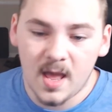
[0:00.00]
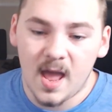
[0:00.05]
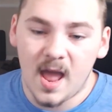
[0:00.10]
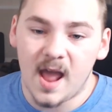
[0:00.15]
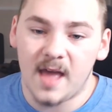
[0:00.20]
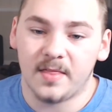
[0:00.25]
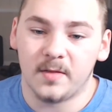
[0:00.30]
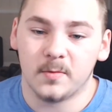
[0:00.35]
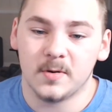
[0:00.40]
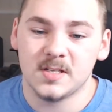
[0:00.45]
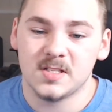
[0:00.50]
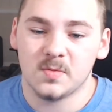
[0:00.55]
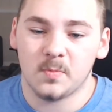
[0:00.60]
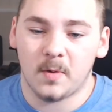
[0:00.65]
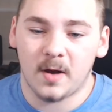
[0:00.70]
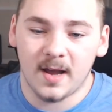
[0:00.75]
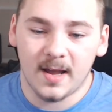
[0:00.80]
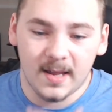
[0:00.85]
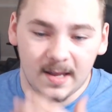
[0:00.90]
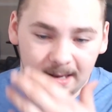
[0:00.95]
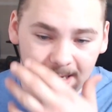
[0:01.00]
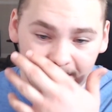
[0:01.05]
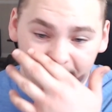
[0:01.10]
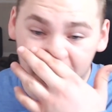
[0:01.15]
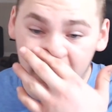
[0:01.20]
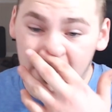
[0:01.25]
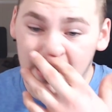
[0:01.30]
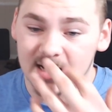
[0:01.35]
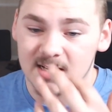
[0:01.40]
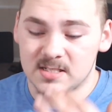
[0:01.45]
And the reason why, if
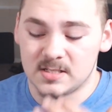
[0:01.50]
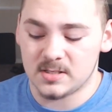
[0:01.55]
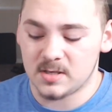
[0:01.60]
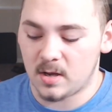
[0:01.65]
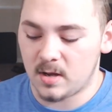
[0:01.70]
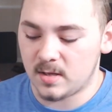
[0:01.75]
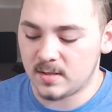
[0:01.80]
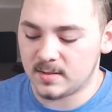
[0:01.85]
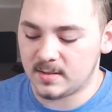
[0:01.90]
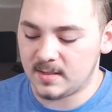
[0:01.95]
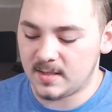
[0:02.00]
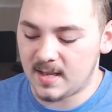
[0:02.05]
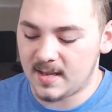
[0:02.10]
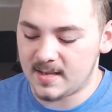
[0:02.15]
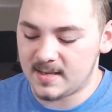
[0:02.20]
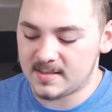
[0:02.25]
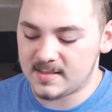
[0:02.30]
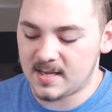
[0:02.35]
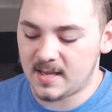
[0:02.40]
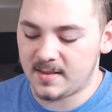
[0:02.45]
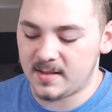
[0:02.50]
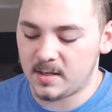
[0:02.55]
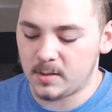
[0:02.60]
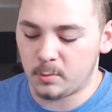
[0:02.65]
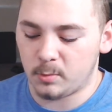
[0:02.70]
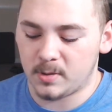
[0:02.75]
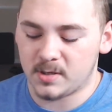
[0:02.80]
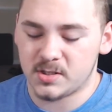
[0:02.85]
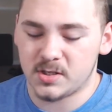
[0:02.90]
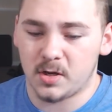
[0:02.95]
you guys saw it, that it's on the
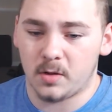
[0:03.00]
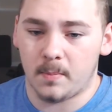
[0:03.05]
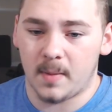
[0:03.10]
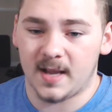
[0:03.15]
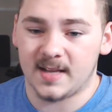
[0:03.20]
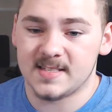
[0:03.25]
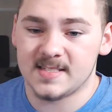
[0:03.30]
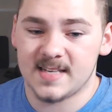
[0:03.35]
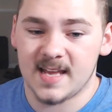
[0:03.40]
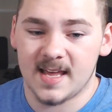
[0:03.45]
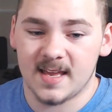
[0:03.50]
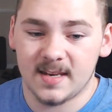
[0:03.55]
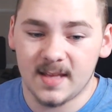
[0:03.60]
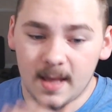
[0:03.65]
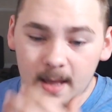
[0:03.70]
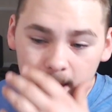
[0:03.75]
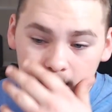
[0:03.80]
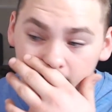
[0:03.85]
original mic stand,